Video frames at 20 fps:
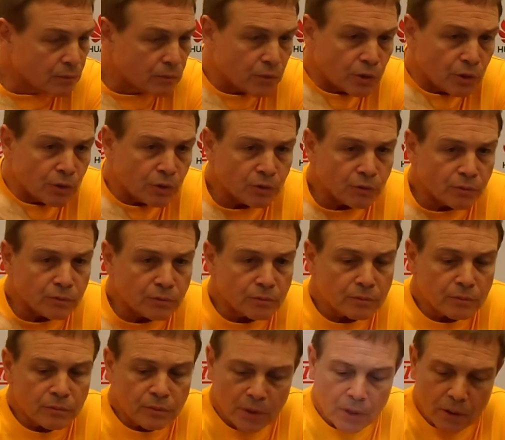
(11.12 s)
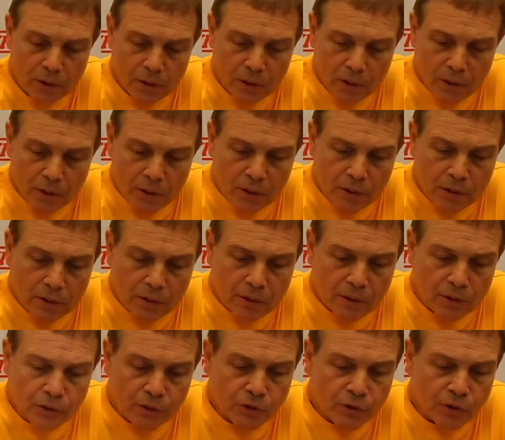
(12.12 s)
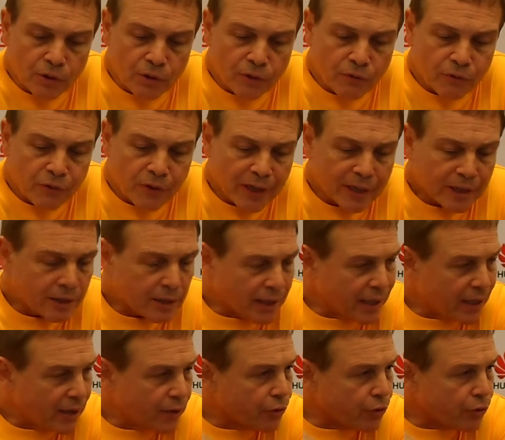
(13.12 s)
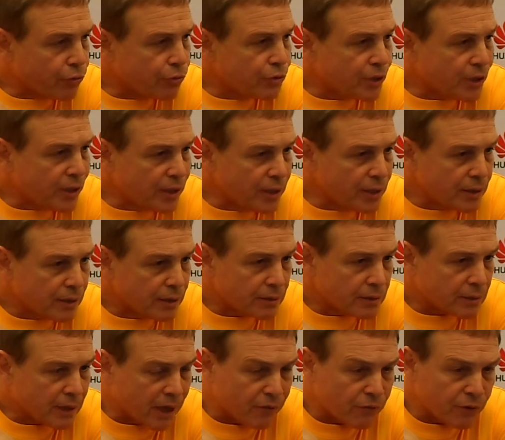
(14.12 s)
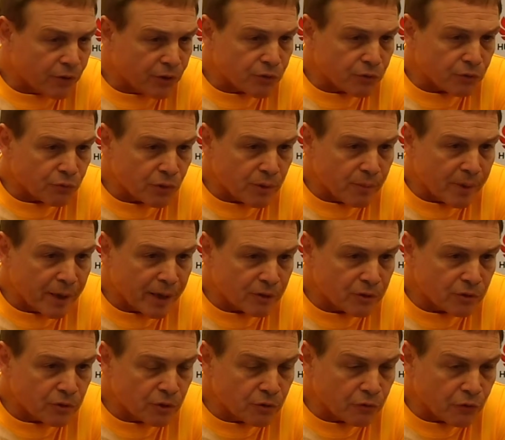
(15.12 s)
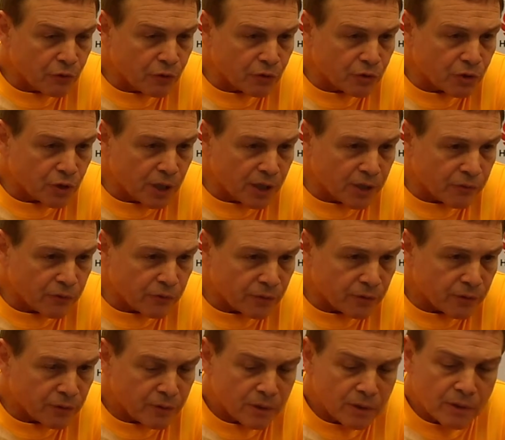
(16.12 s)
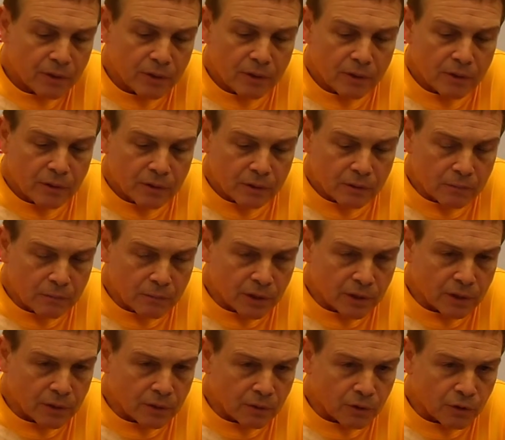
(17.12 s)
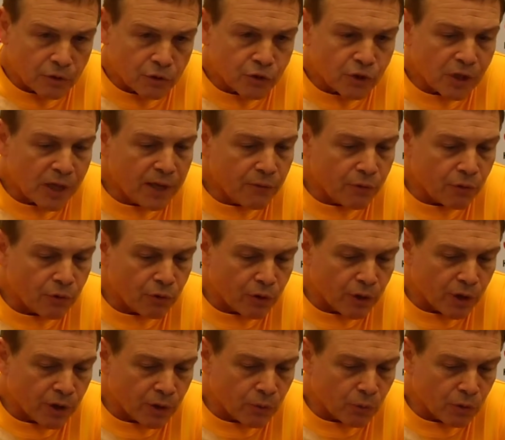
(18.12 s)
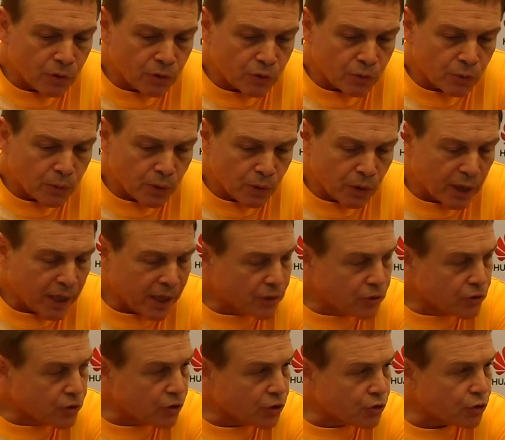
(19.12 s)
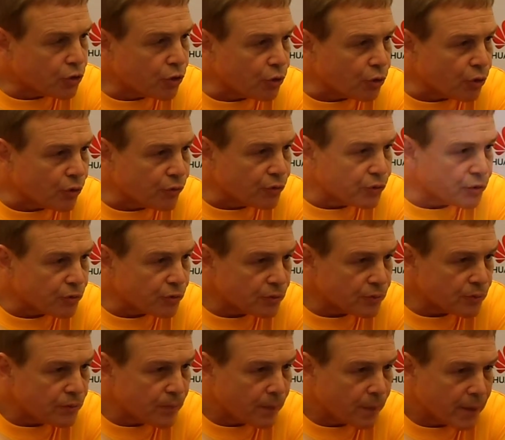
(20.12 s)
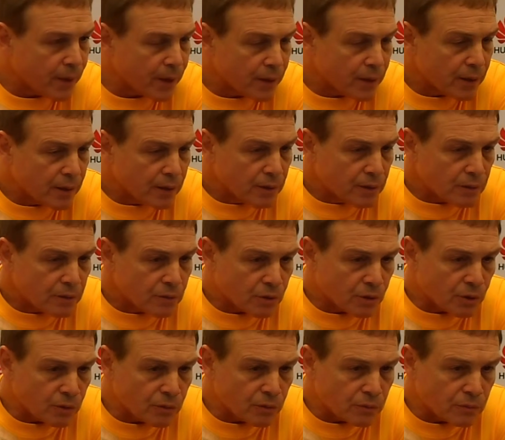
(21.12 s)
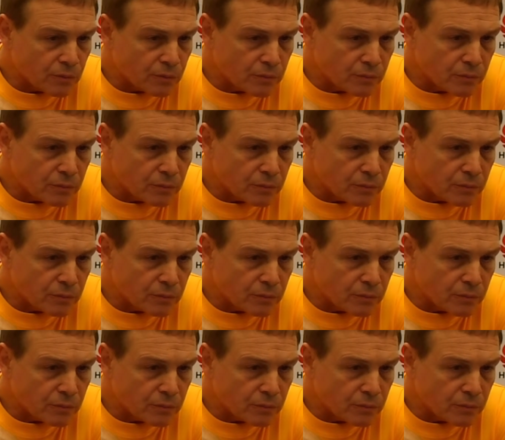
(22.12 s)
when you consider the fact that they had 13 offensive rebounds in the first half. But our savior there was we only had 6 turnovers. So